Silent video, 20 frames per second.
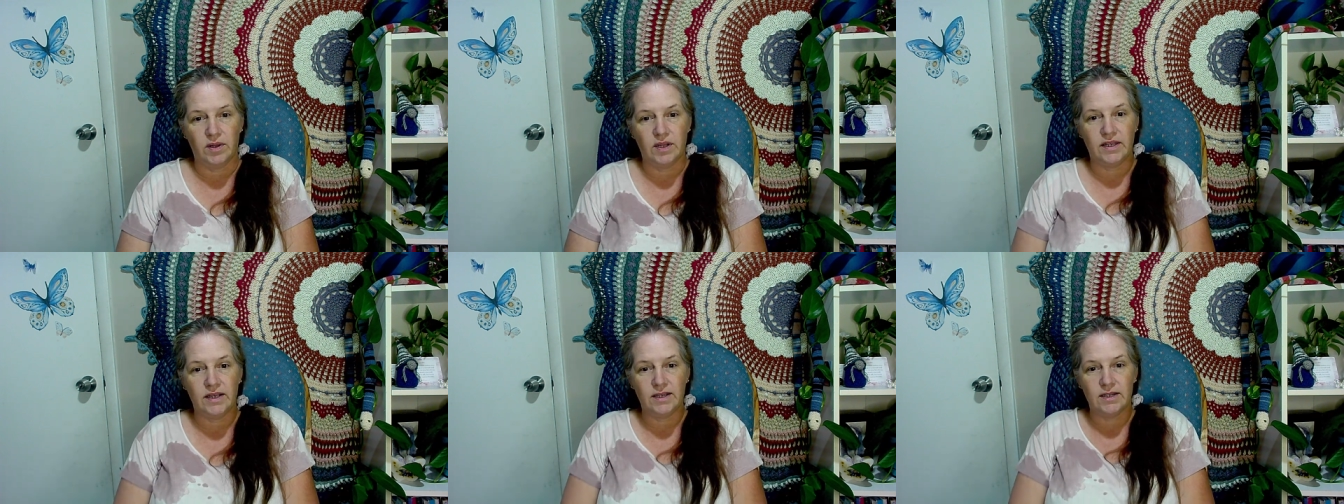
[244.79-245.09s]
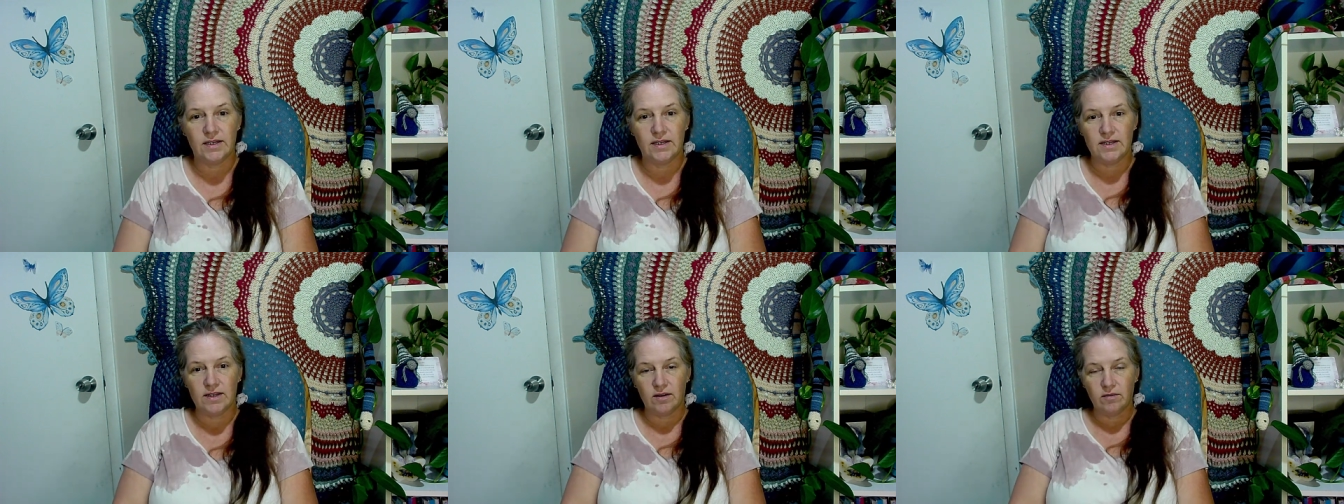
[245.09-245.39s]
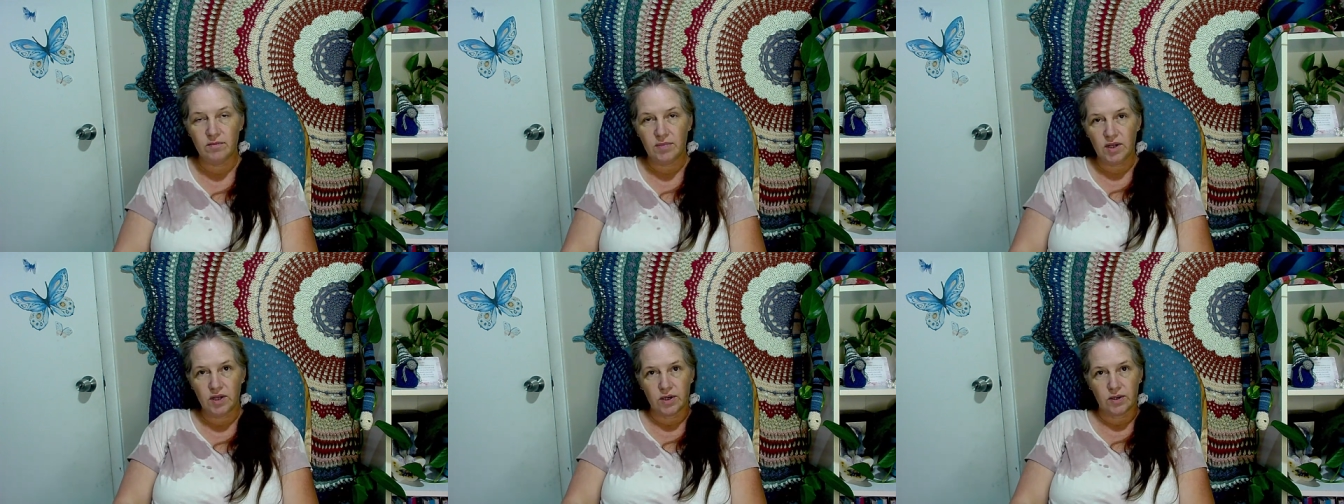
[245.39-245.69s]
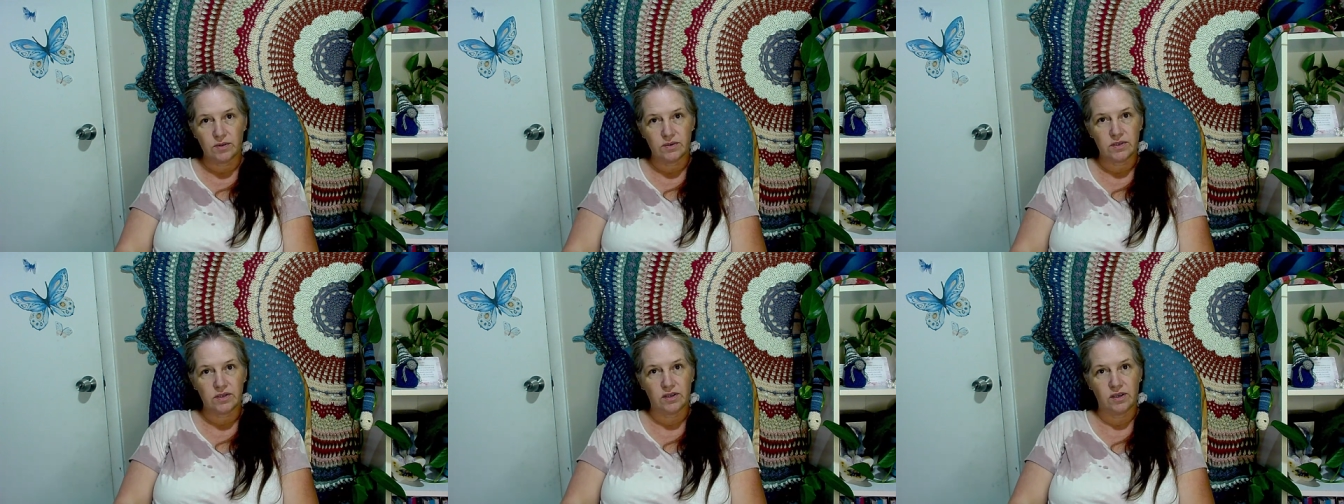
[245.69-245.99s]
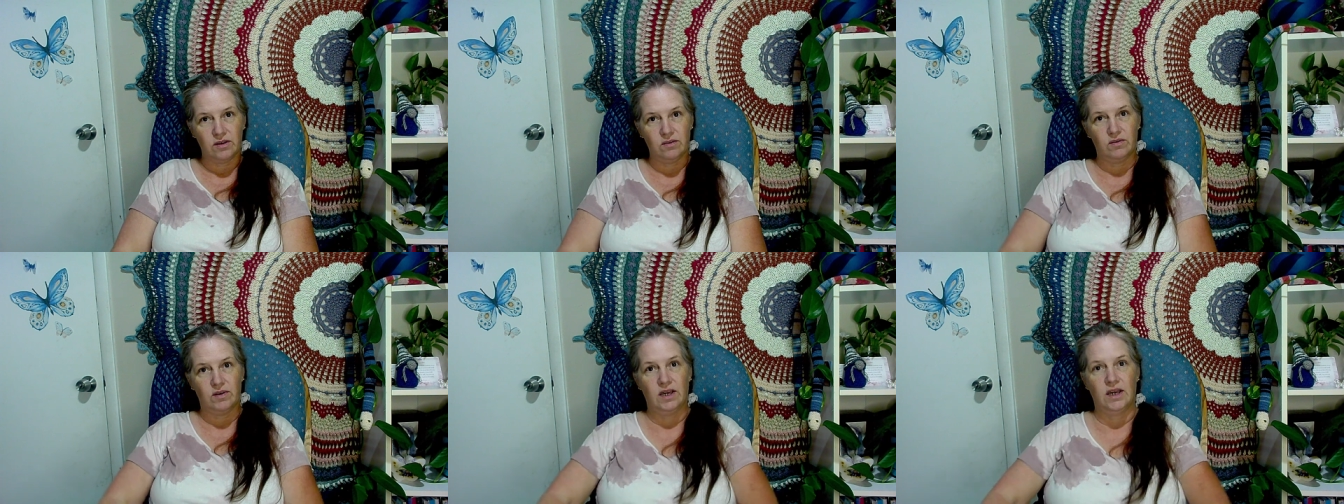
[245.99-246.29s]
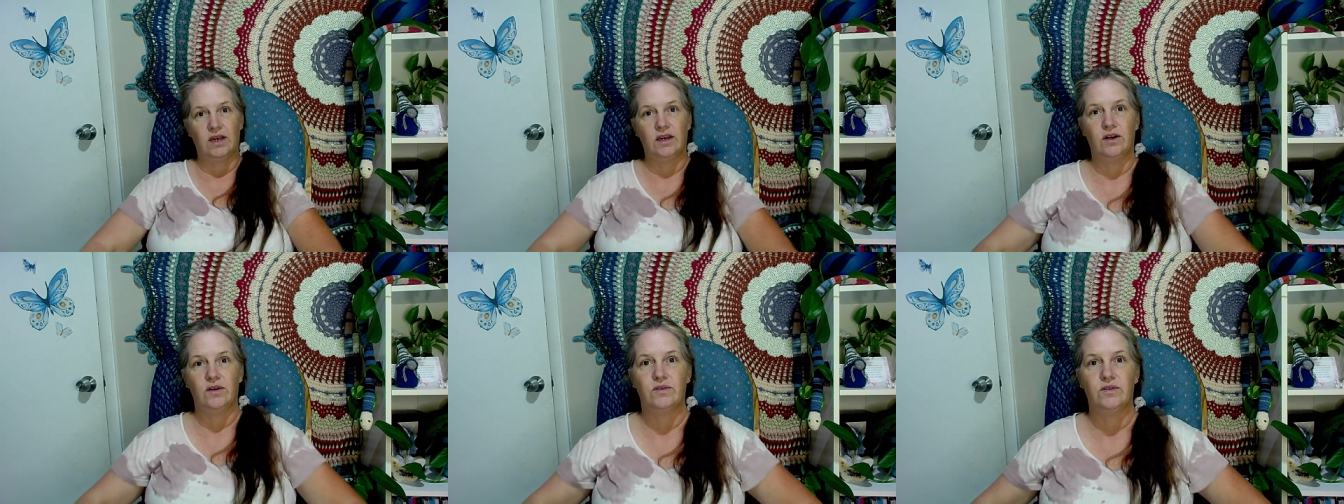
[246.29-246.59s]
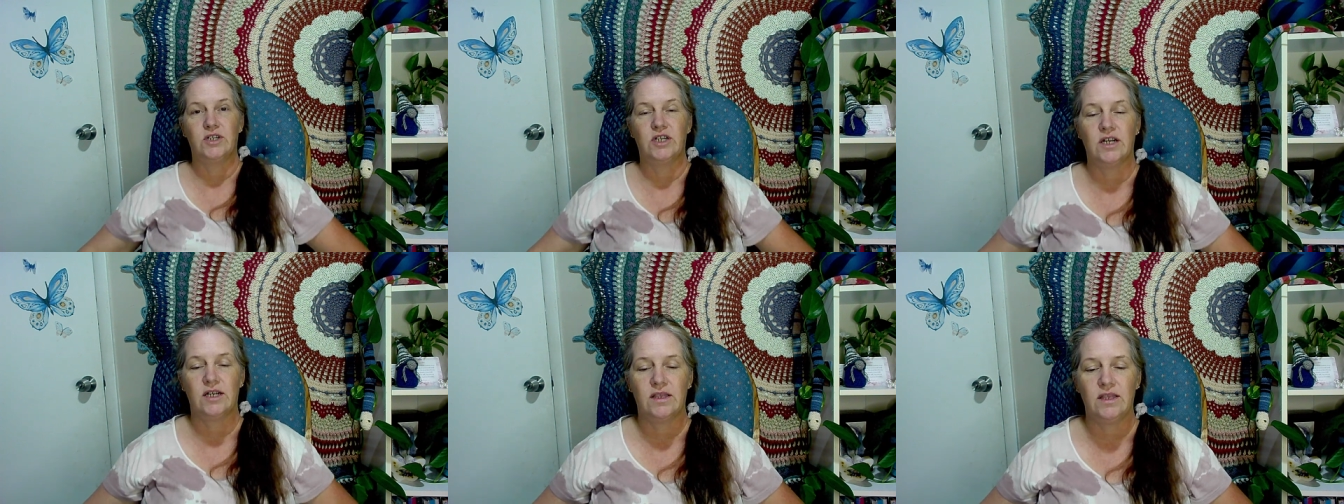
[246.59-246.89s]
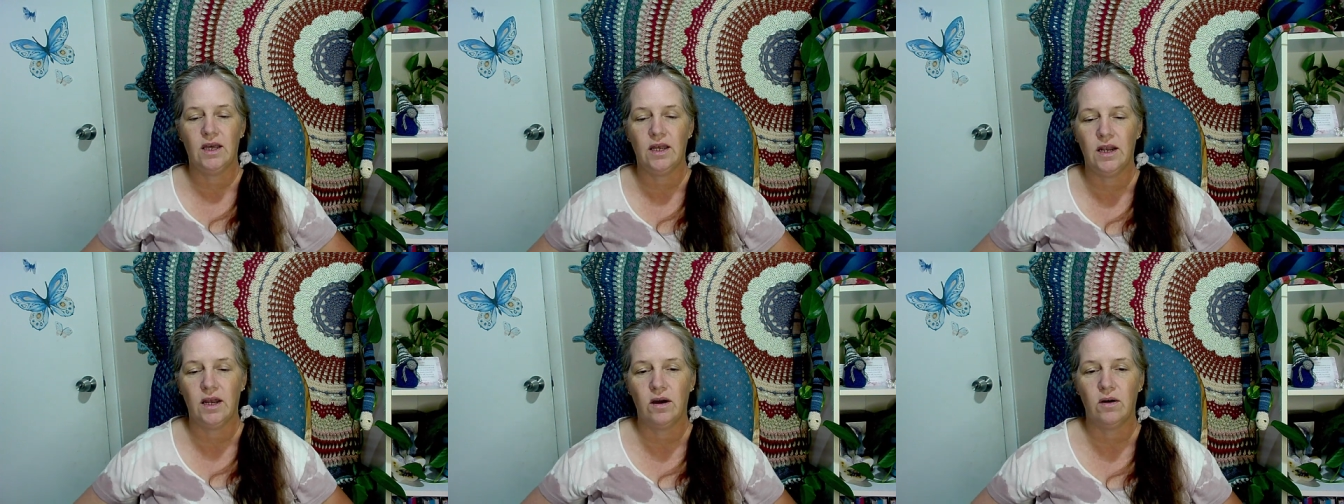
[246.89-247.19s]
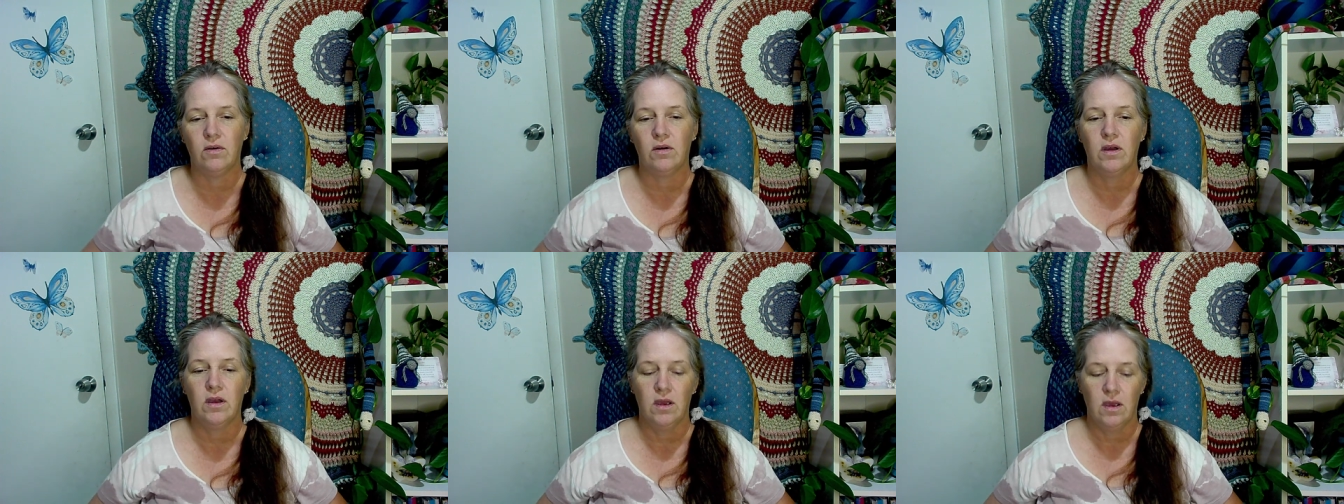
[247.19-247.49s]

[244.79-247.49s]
link down below so you can go check that out.